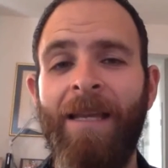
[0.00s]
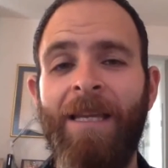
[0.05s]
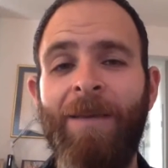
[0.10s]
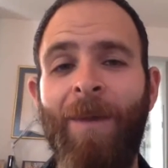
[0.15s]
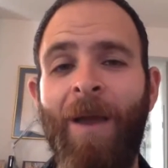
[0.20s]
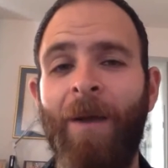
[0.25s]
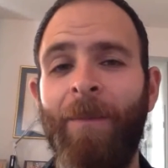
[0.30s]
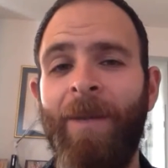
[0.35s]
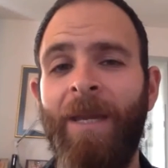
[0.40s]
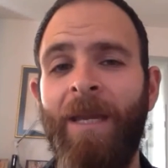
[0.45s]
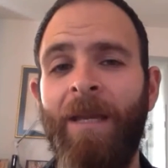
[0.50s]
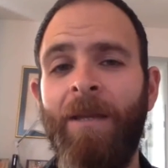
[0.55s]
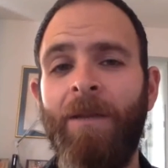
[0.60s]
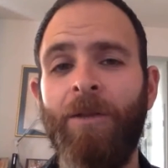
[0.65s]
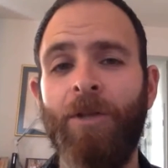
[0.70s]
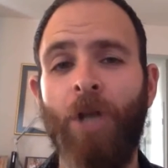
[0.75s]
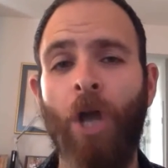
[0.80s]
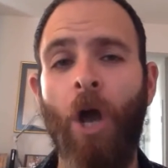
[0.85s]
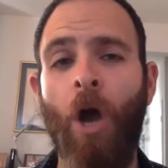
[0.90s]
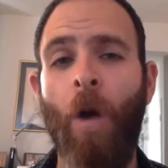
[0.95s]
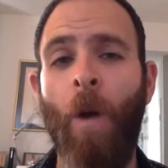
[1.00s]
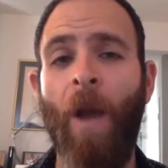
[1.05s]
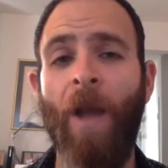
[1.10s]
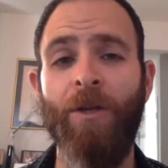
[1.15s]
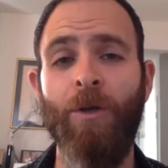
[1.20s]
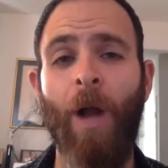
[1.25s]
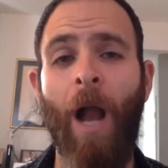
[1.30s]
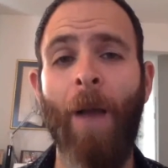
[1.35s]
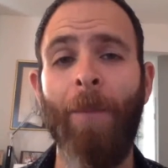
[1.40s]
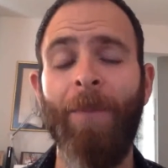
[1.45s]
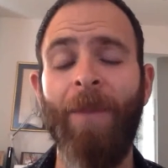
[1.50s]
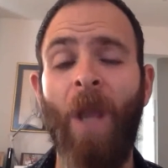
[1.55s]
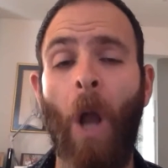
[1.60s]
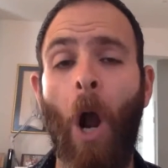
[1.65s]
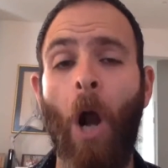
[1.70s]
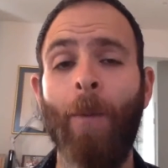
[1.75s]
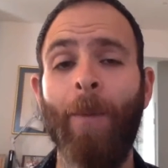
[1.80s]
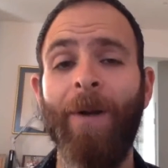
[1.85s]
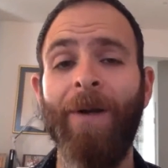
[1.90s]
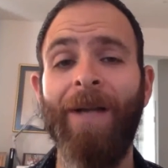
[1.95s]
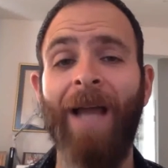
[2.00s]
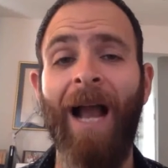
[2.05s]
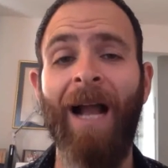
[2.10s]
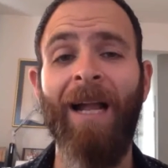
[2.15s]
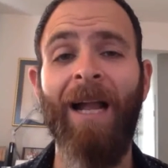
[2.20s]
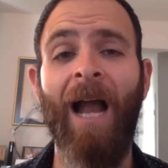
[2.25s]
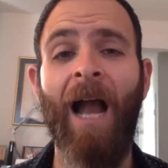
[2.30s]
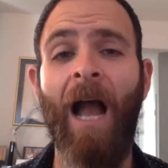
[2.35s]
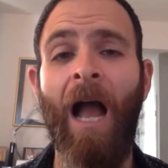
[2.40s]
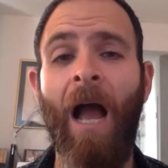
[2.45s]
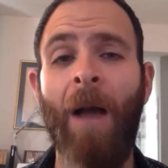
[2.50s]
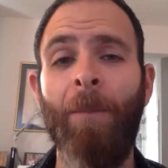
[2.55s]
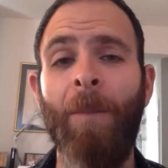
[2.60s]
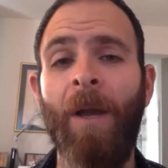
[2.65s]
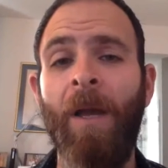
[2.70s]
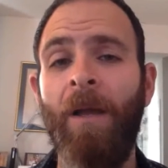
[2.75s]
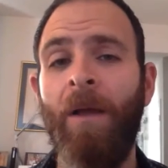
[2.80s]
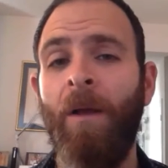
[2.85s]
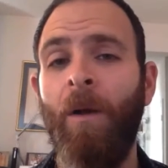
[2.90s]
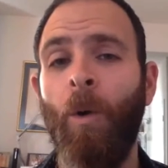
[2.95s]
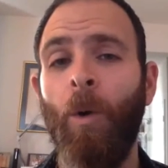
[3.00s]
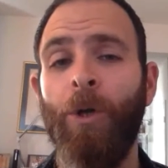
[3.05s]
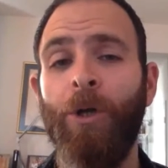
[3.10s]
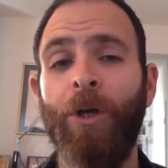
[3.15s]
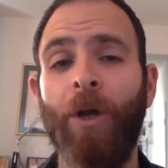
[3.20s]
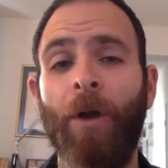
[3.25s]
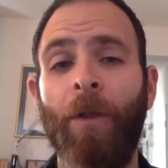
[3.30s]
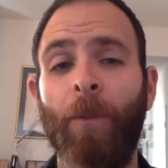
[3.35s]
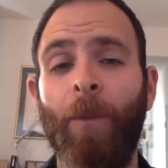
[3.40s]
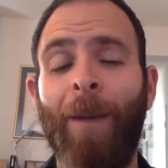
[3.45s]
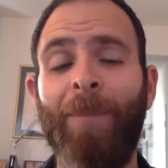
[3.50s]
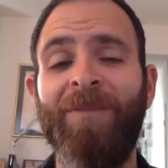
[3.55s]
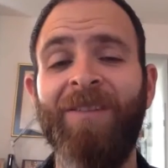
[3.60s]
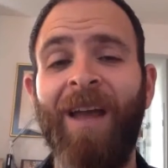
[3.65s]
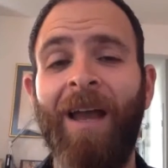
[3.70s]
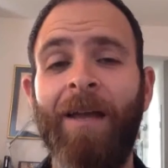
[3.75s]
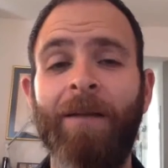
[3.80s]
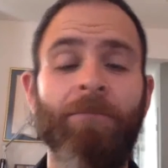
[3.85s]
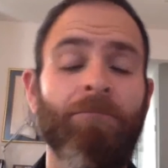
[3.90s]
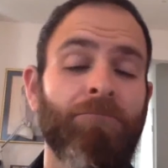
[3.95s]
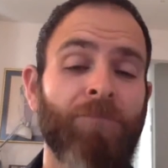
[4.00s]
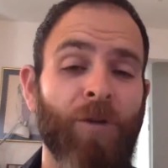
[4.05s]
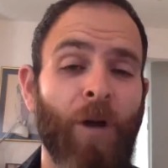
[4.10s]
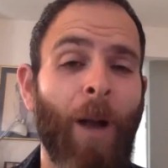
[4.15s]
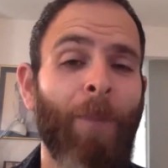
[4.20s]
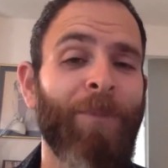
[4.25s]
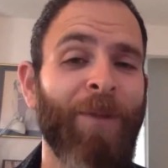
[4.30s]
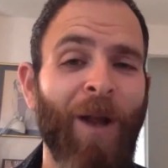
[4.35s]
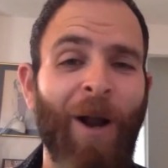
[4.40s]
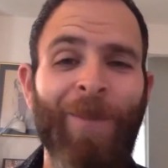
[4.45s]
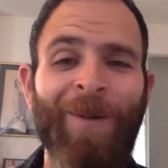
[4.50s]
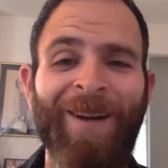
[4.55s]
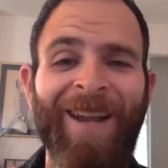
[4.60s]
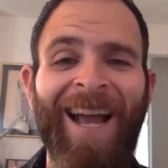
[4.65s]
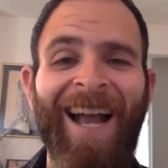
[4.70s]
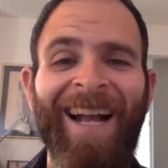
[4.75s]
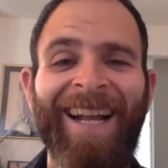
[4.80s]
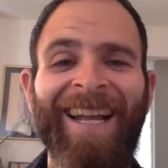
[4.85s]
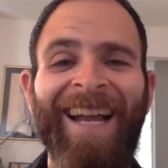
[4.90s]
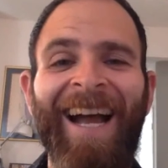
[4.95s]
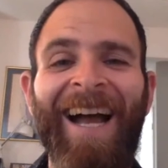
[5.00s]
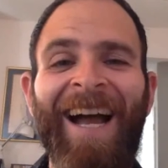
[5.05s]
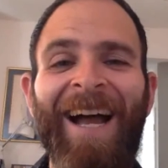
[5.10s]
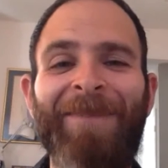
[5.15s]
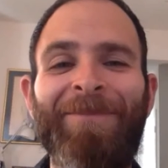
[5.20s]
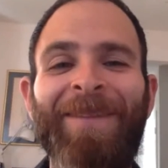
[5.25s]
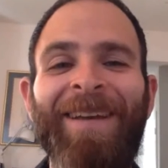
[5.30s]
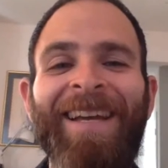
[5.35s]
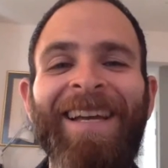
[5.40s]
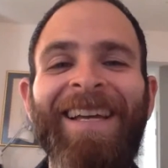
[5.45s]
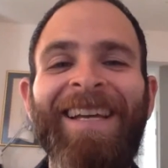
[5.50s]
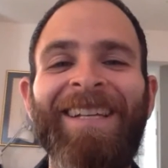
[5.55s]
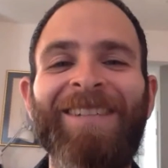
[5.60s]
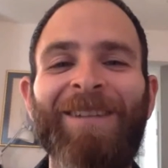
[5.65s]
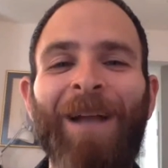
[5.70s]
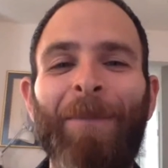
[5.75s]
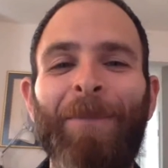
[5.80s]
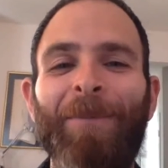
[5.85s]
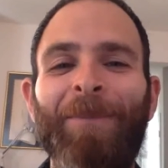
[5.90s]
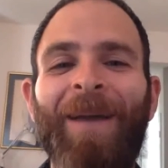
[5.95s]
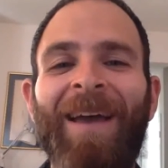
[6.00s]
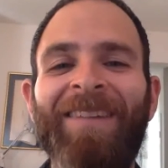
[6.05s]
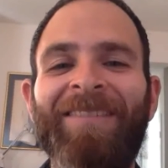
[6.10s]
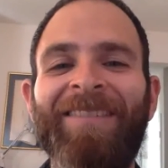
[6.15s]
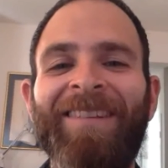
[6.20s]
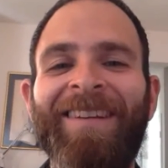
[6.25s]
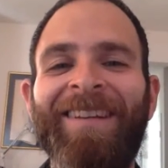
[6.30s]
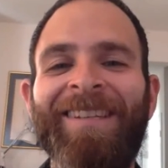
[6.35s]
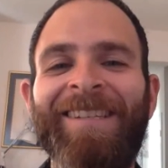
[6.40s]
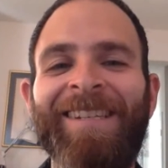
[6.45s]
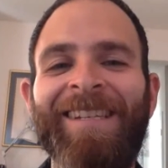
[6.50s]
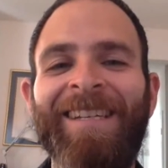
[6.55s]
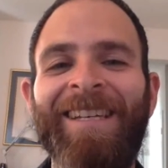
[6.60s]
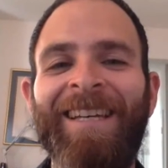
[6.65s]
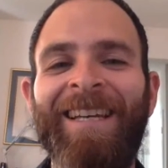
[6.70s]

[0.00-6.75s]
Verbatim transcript: Email me, joe at dropthearmor.com, or you can go to the website, dropthearmor.com, drop a message.